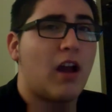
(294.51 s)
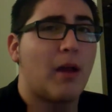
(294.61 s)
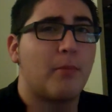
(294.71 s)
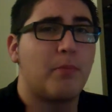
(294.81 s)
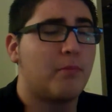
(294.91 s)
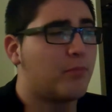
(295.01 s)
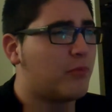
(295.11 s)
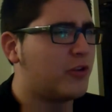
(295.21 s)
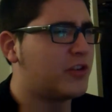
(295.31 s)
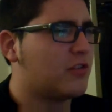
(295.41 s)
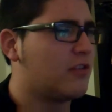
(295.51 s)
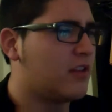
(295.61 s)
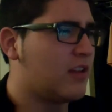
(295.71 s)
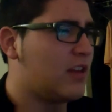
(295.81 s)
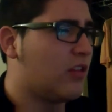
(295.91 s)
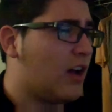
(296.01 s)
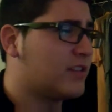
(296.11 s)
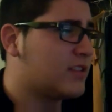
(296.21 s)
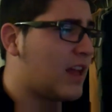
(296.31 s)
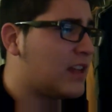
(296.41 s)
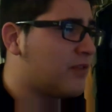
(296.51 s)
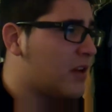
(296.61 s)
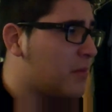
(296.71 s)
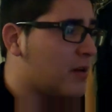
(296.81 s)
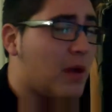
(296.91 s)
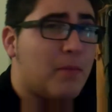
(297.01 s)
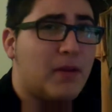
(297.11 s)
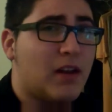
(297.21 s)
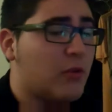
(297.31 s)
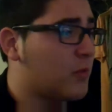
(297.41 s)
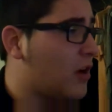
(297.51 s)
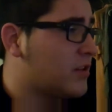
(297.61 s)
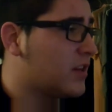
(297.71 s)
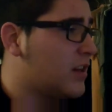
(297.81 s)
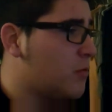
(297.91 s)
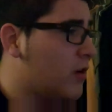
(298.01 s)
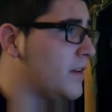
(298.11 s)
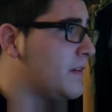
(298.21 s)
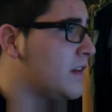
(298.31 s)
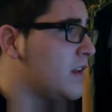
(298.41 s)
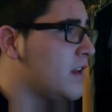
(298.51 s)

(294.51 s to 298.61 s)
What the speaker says: I'm pretty sure he lost his last fight, but in my opinion, I was watching and he won.